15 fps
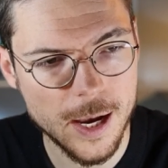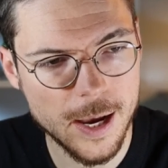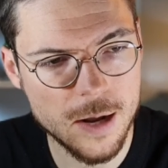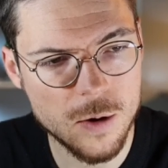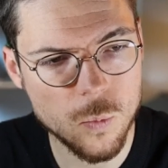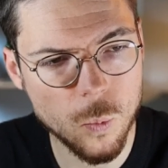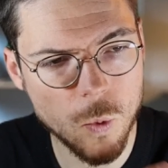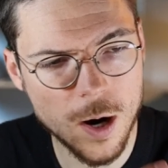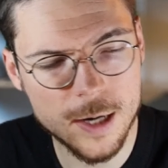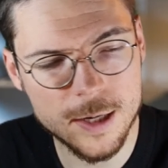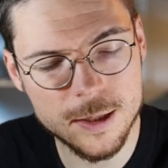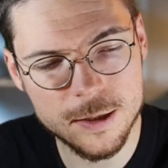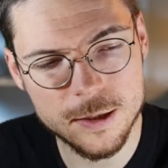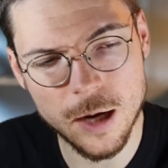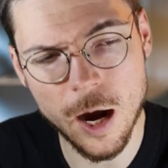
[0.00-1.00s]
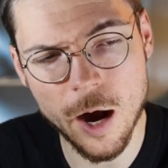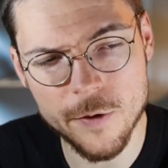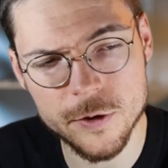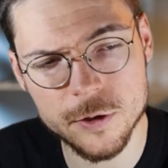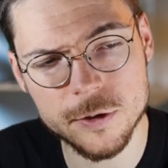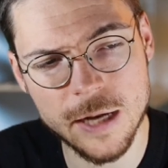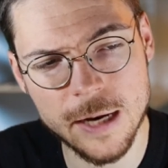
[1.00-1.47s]
And one
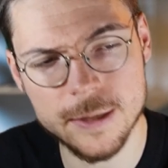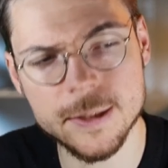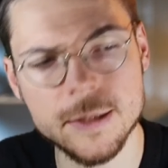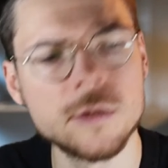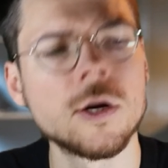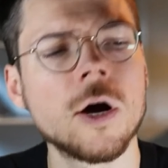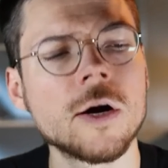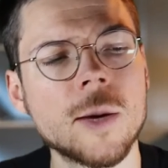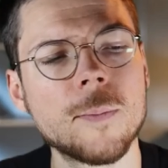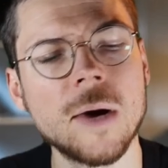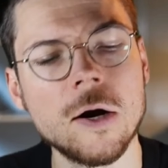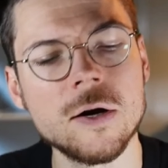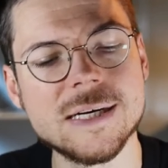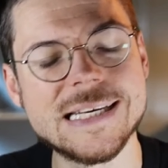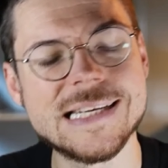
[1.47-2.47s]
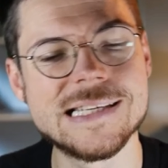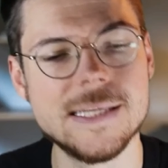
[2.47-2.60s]
other that I didn't talk about is